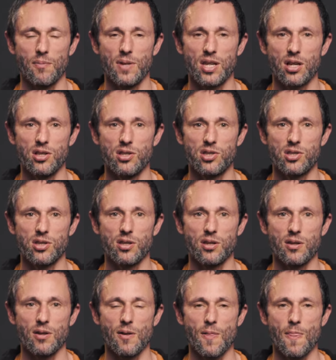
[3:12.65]
because
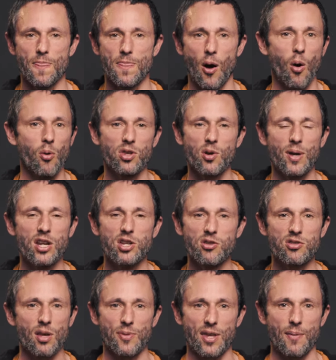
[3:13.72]
the only way to do
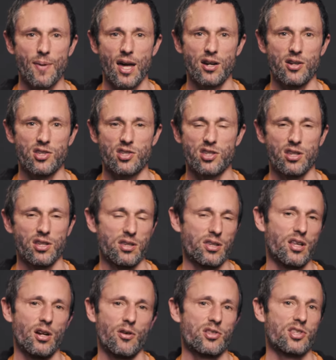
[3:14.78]
something about it is to,
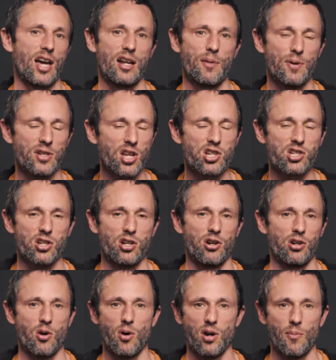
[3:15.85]
you know, sign a petition
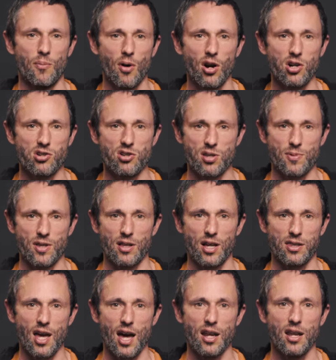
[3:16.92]
or go on a march or something
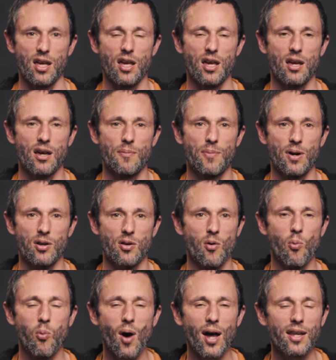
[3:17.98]
like that. But
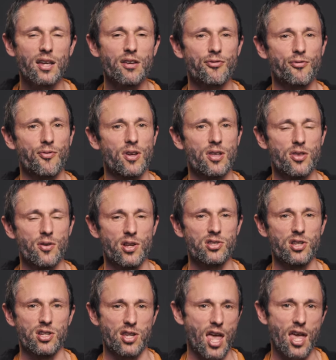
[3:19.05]
what if there
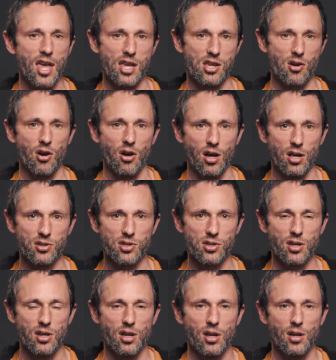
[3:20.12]
isn't a
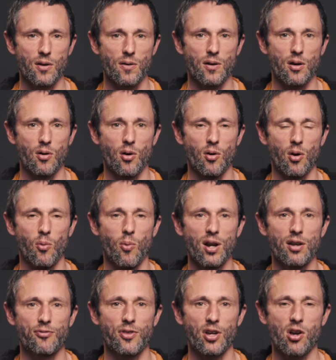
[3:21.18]
cause? Or
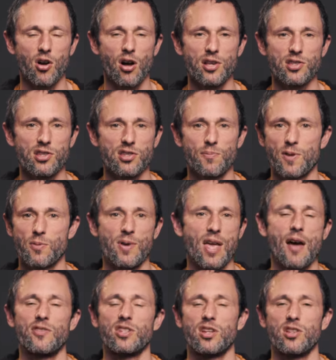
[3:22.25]
what if the cause is something we
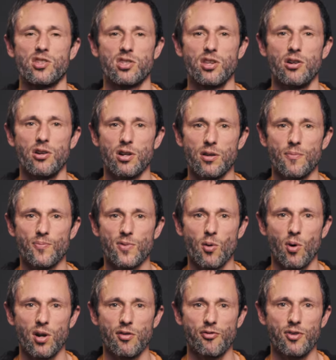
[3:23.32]
haven't considered?
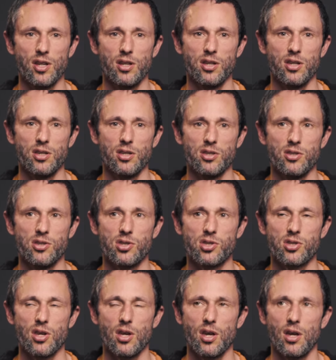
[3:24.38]
What if it
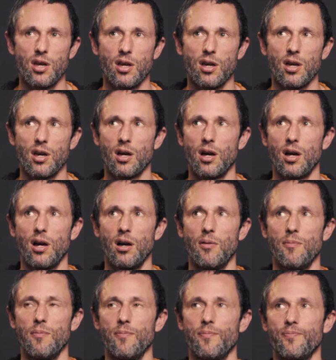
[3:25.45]
is
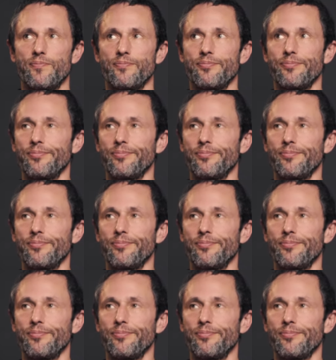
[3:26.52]
um,